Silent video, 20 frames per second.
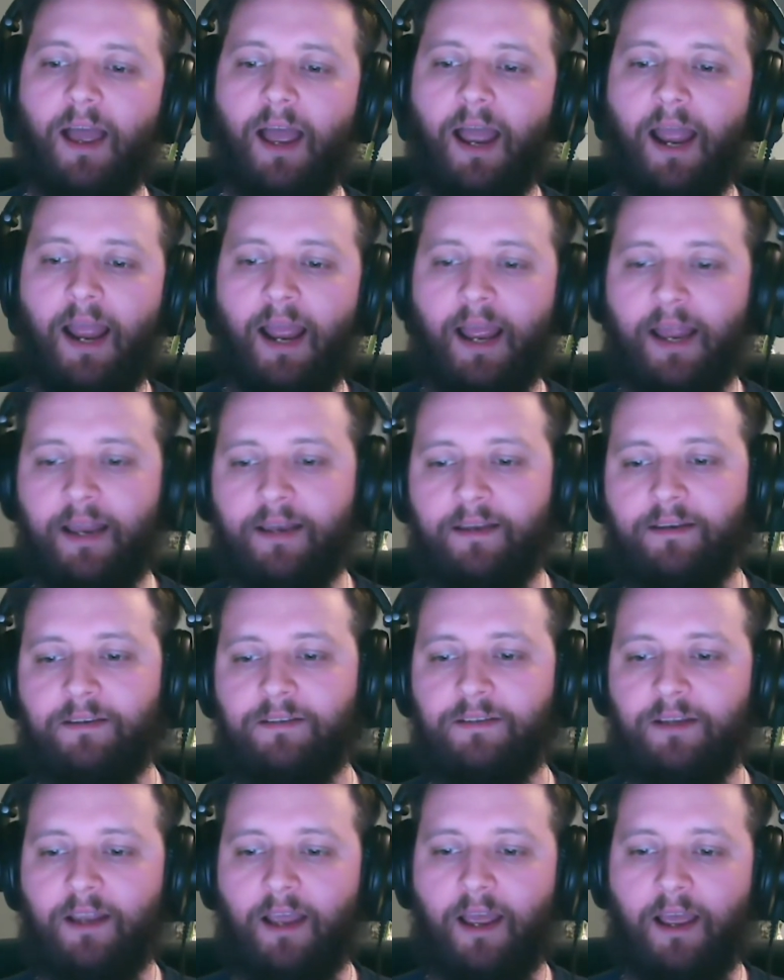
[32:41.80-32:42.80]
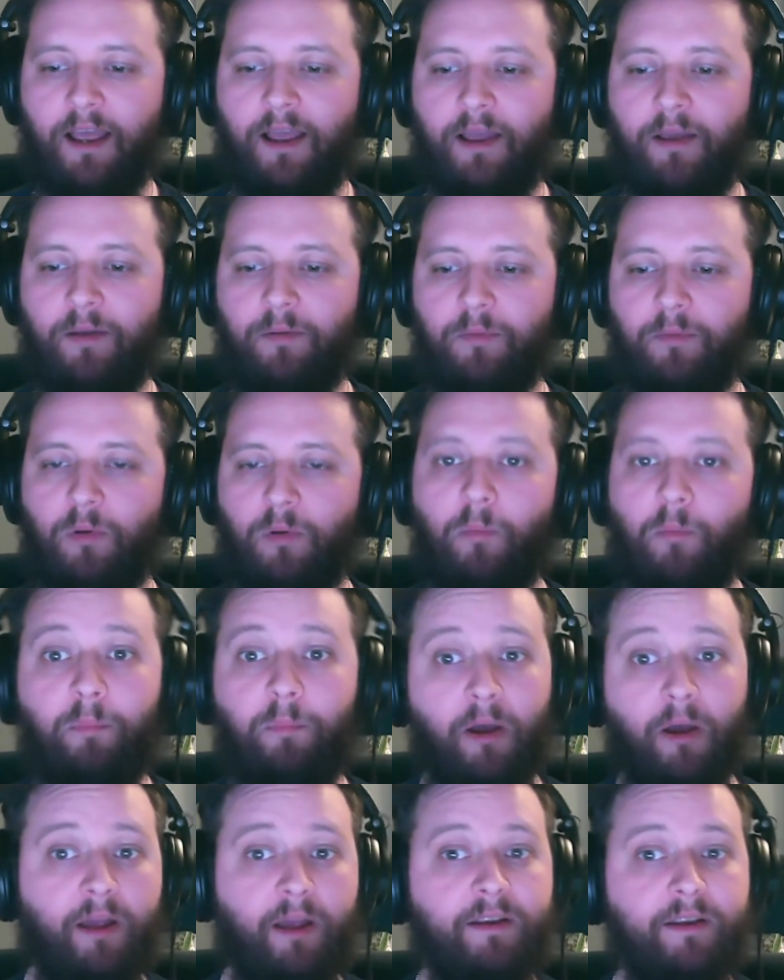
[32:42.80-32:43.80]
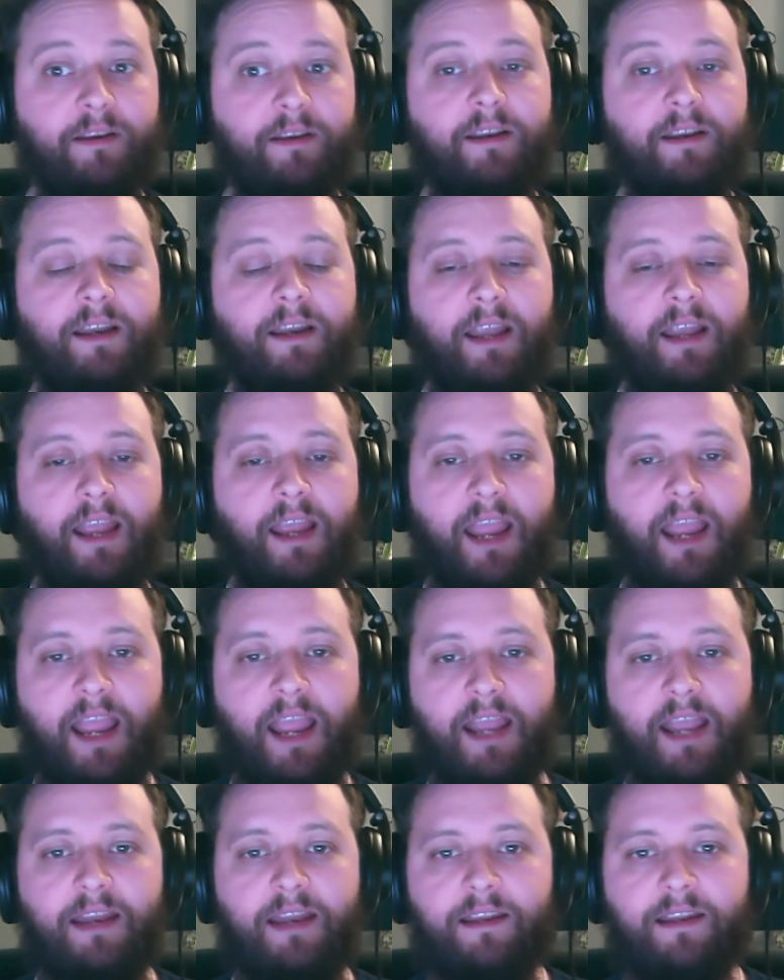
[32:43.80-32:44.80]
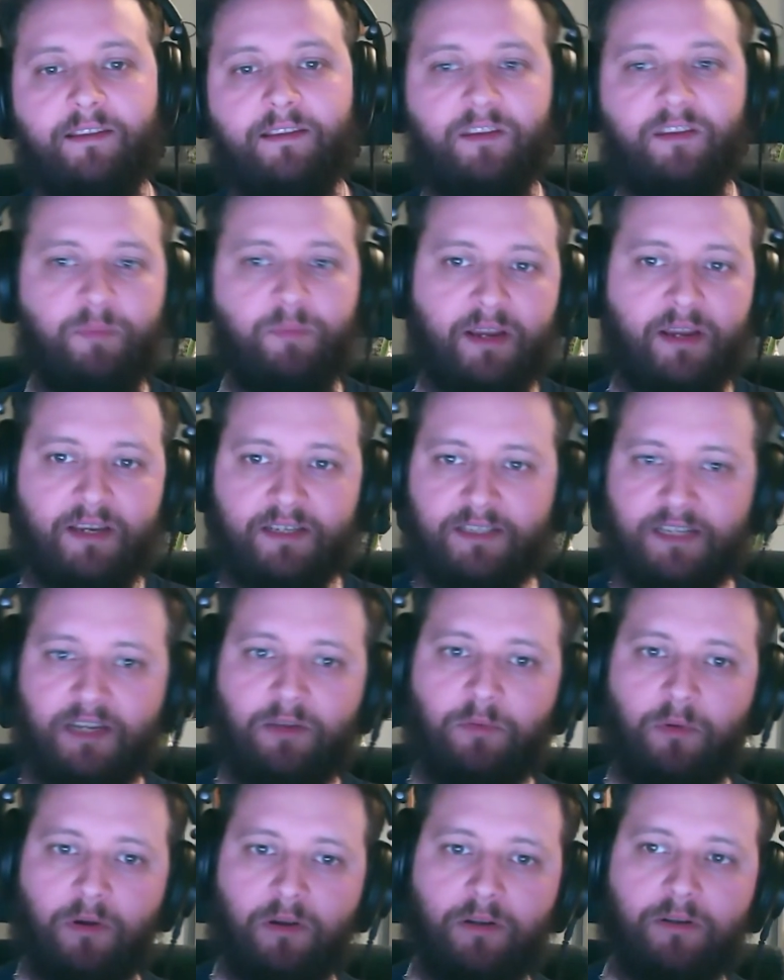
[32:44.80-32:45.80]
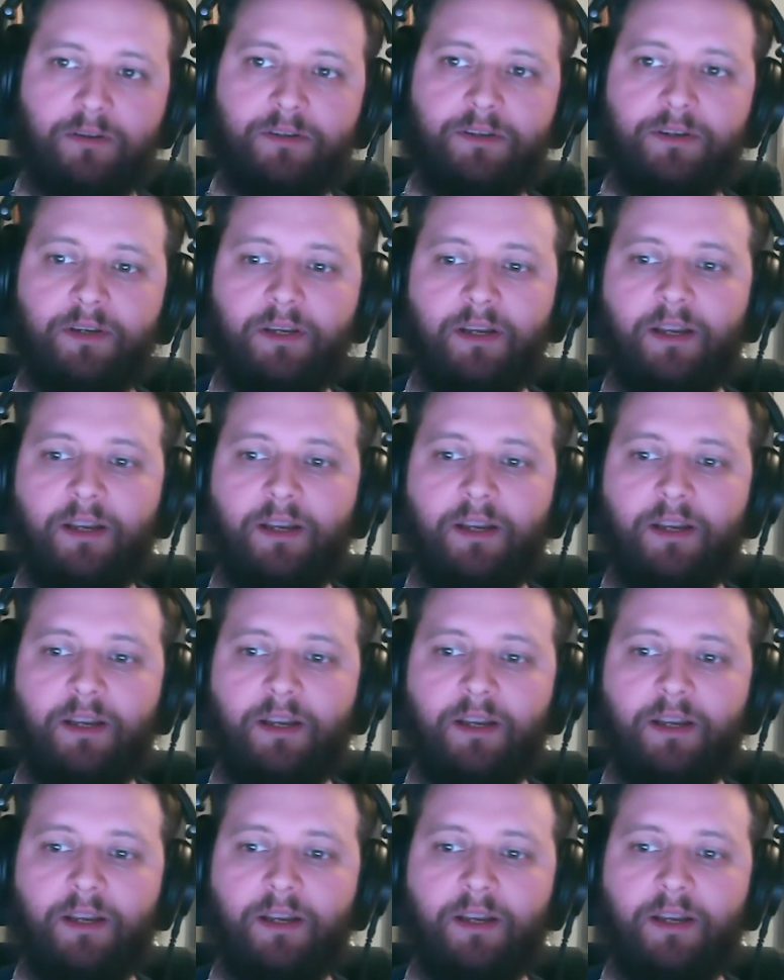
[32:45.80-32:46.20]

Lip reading: And but in the BSD world,